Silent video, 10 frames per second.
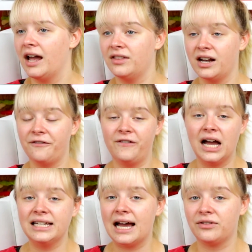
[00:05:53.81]
And then I
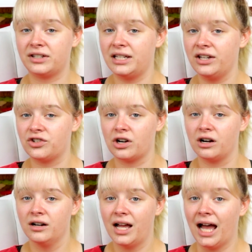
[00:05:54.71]
find out the
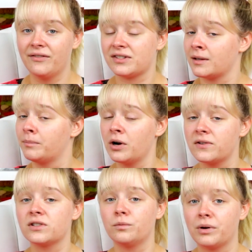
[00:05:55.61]
teacher having some
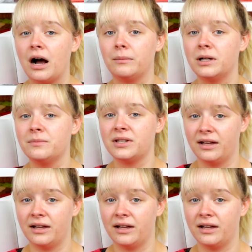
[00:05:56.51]
personal problems